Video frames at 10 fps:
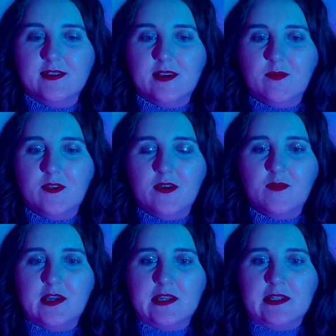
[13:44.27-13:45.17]
type
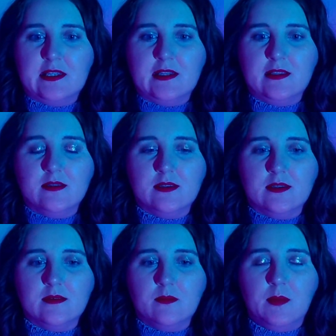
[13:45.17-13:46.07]
thing, because
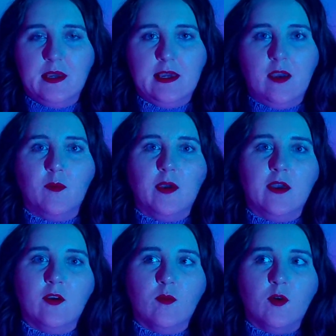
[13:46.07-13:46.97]
it's making me
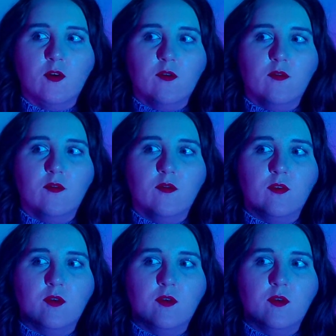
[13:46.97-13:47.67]
come off